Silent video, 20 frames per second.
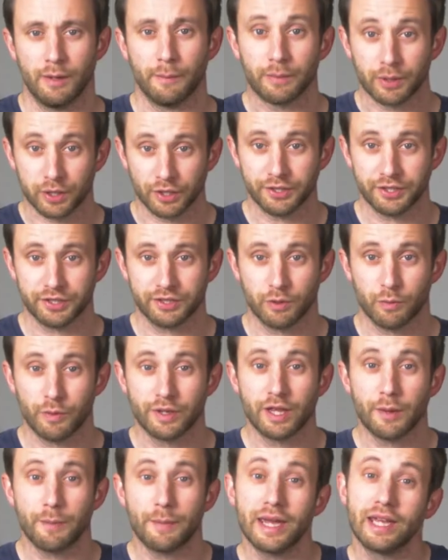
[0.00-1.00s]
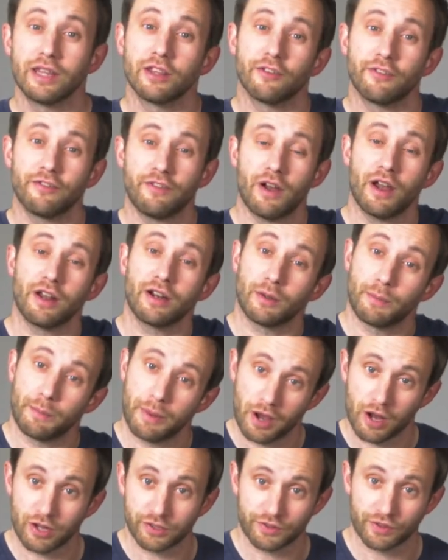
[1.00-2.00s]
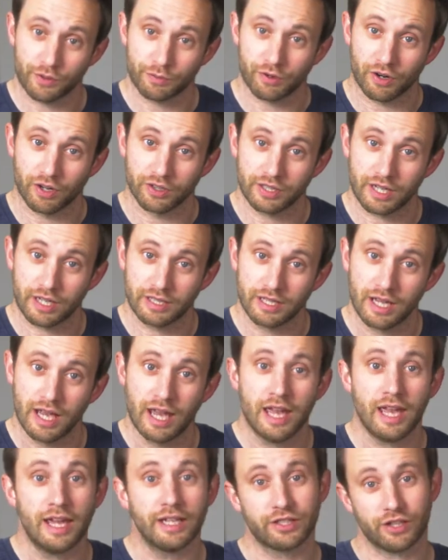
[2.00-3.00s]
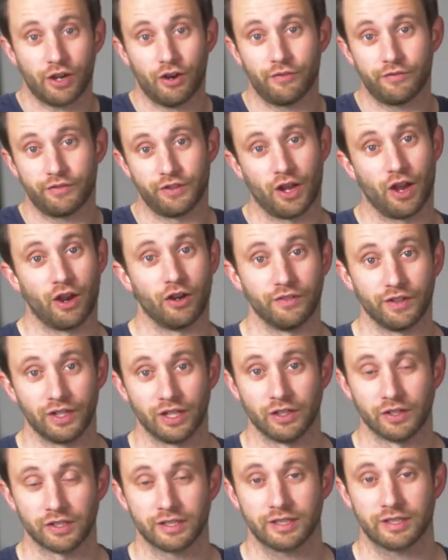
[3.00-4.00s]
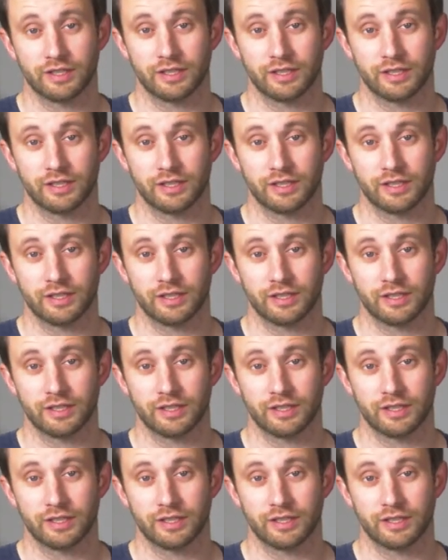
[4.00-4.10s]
Plus, with it being the final part of the process, it's often overlooked.